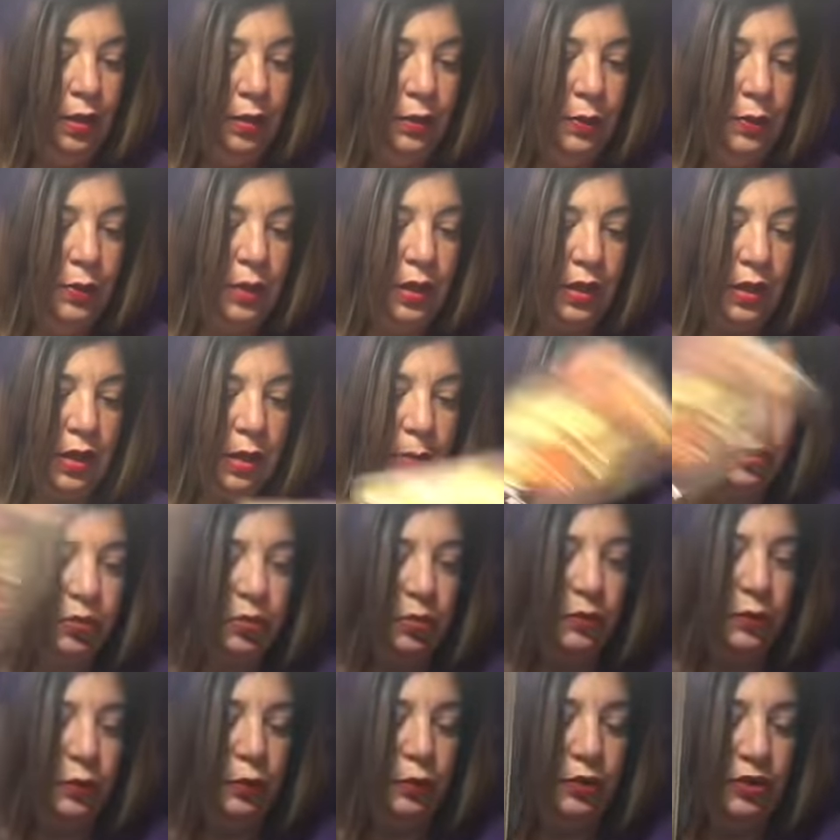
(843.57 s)
Three of Cups
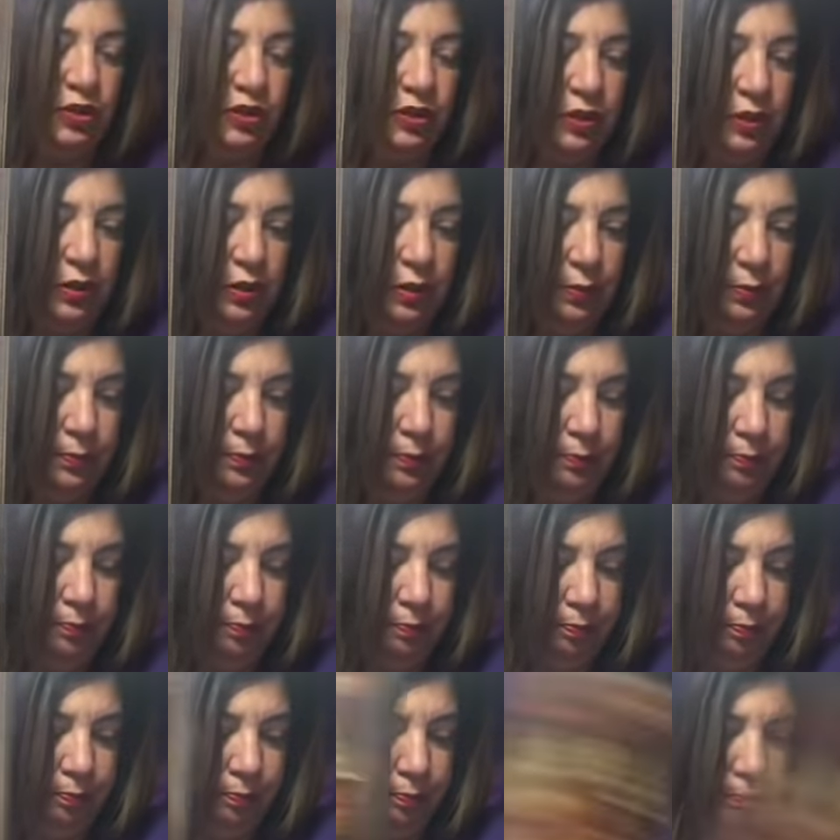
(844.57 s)
reversed.
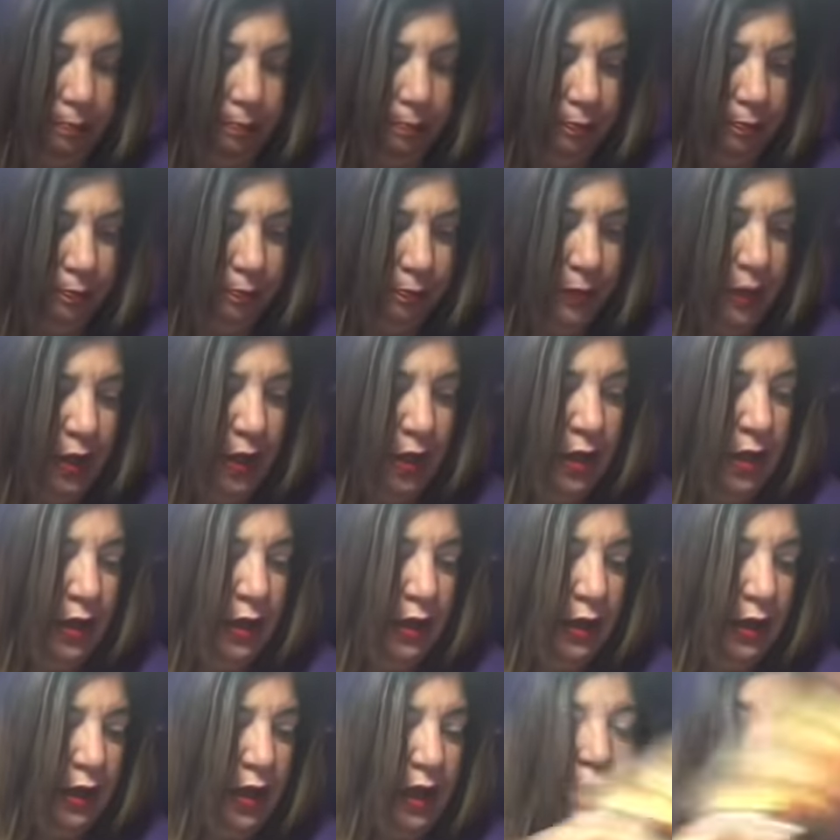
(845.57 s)

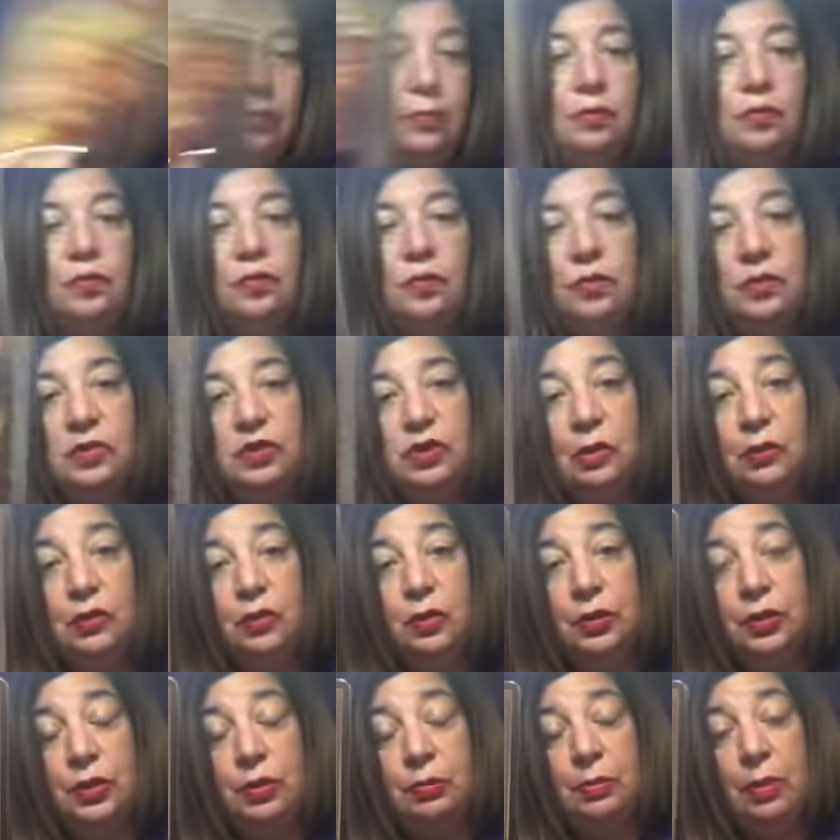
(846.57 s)
Okay. Some of
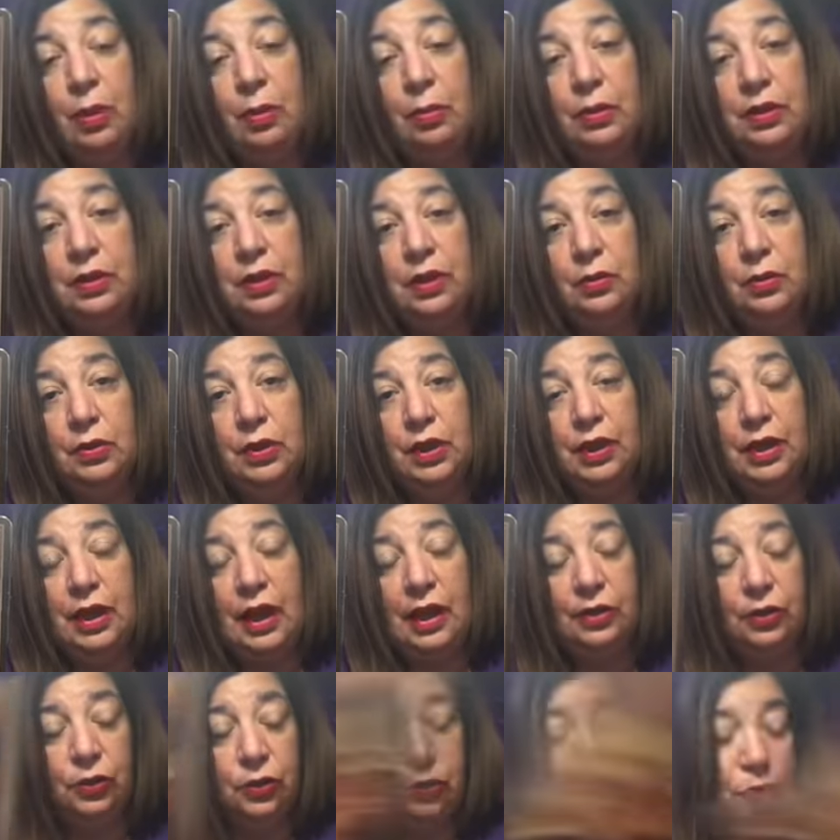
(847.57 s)
you are probably dealing with a
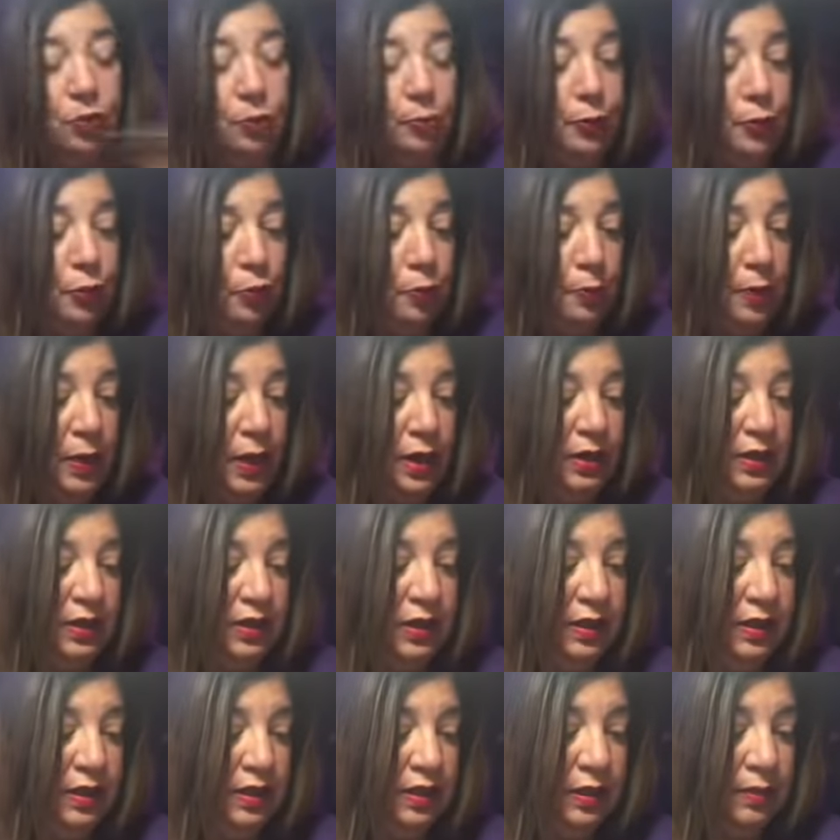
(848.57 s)
Cancer, Scorpio,
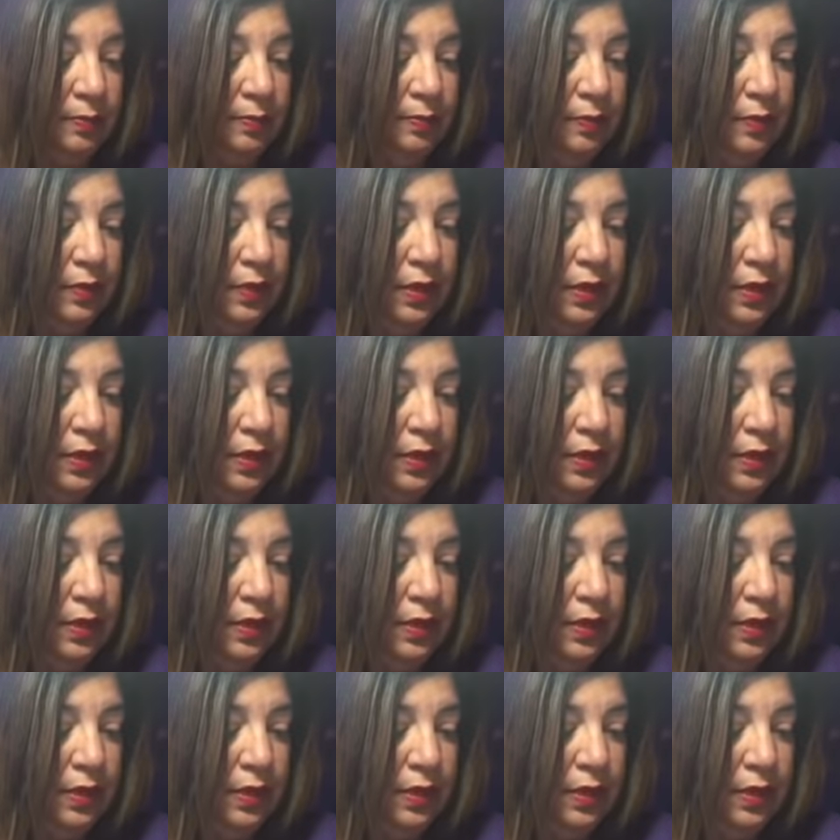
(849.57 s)
Pisces.